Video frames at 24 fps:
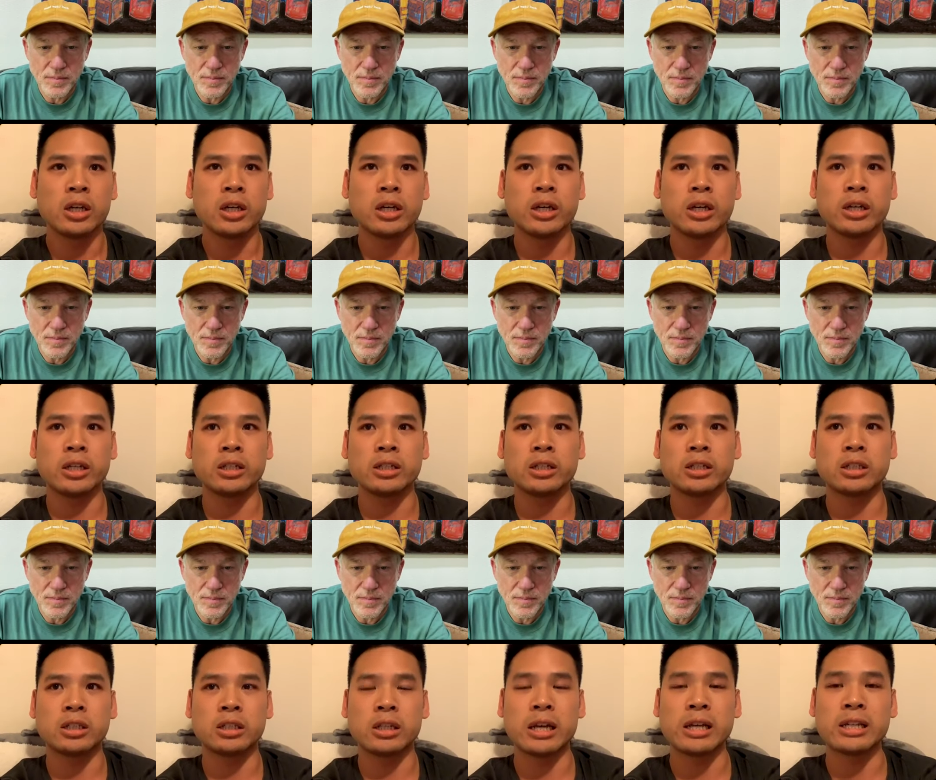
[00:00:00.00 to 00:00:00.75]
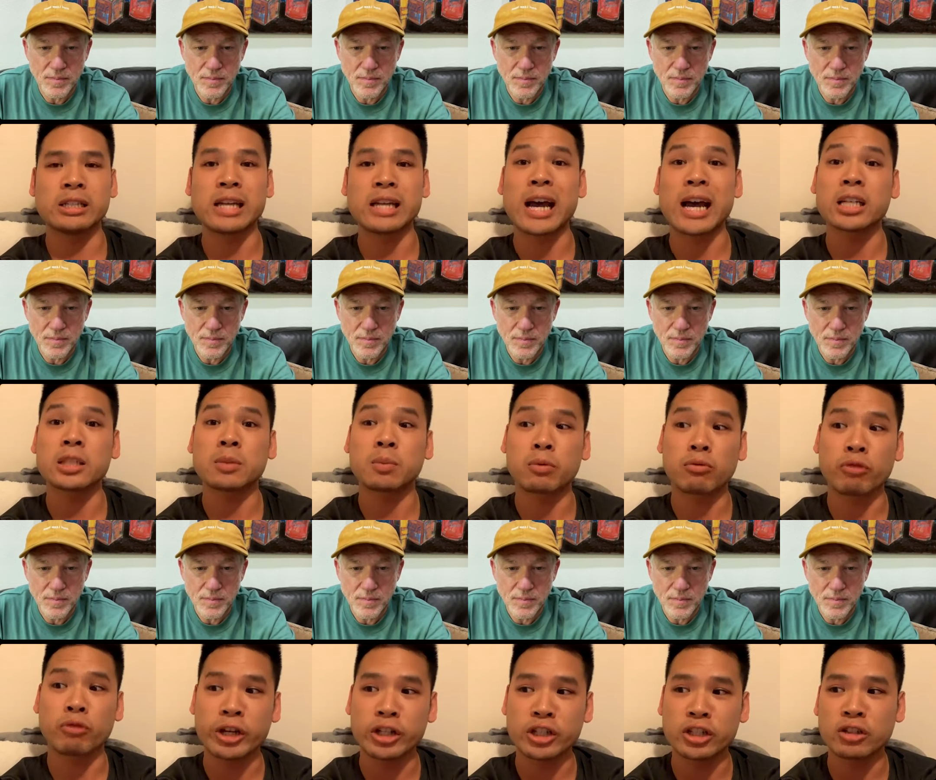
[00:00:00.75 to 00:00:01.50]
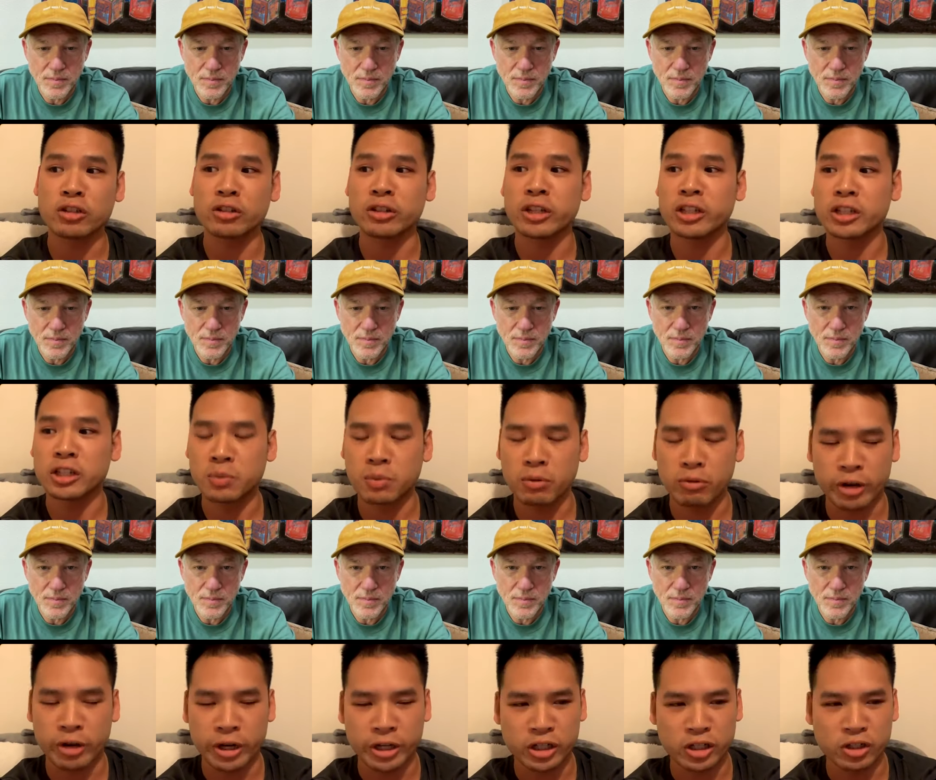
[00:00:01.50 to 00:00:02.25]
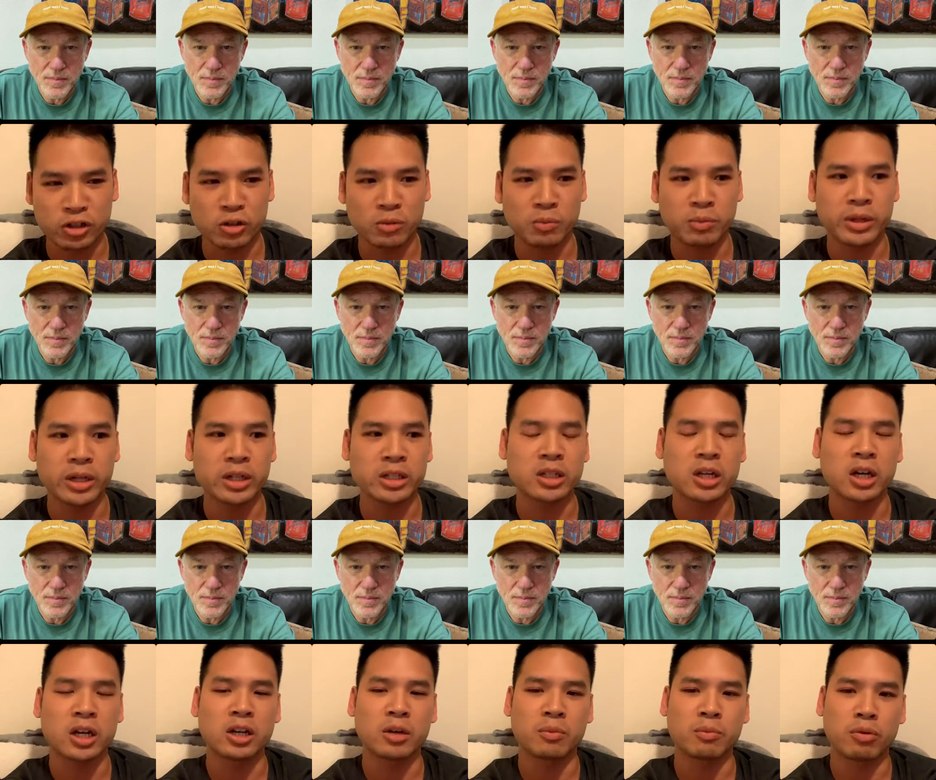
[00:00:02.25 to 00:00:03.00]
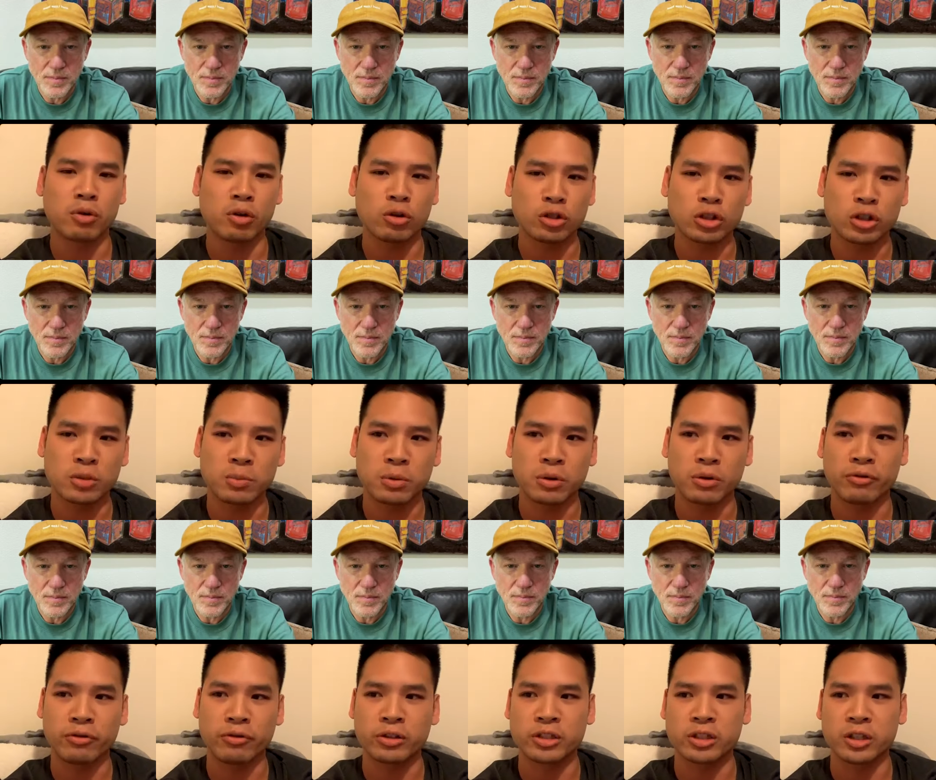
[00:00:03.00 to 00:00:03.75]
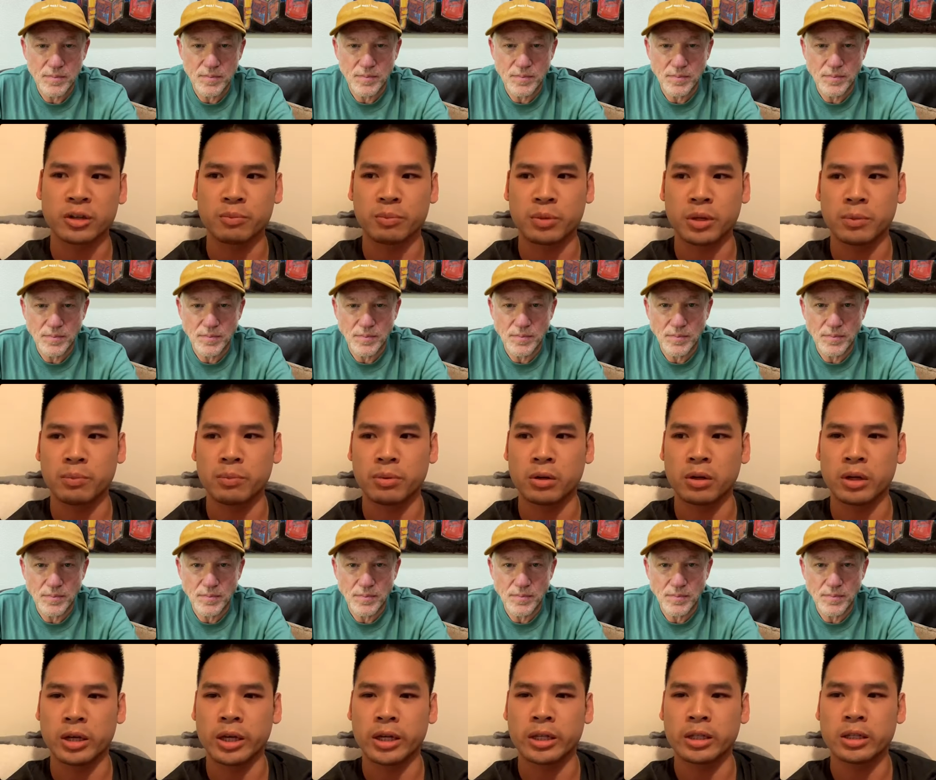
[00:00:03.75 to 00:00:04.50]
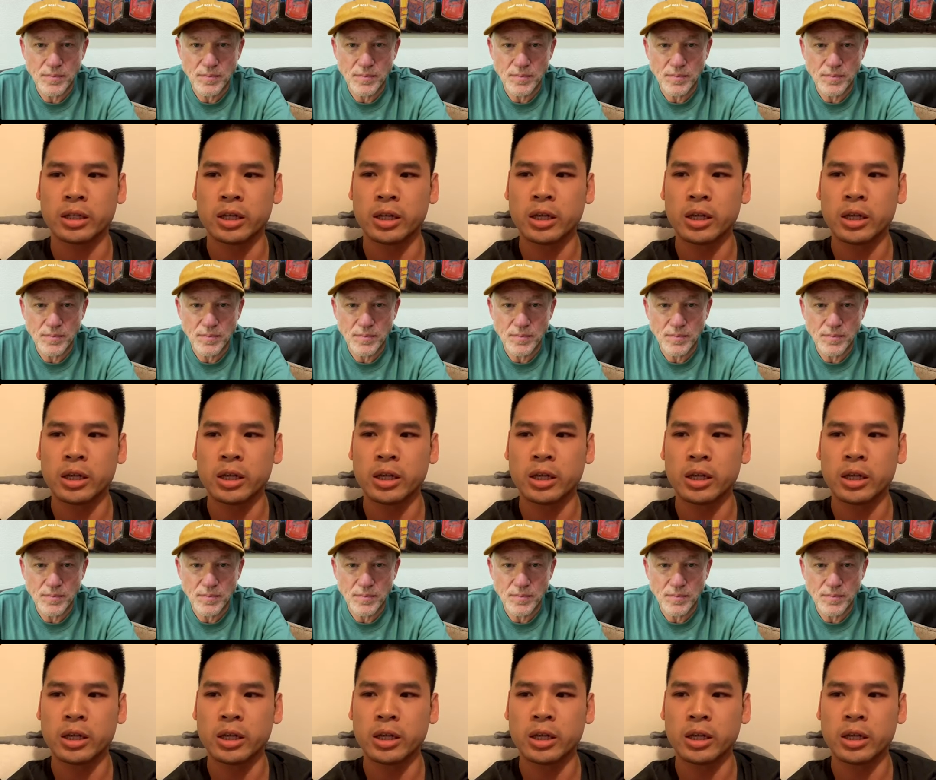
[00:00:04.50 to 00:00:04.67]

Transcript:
Speaker 1: is is aspirational and inspirational but it's unapproachable for some people and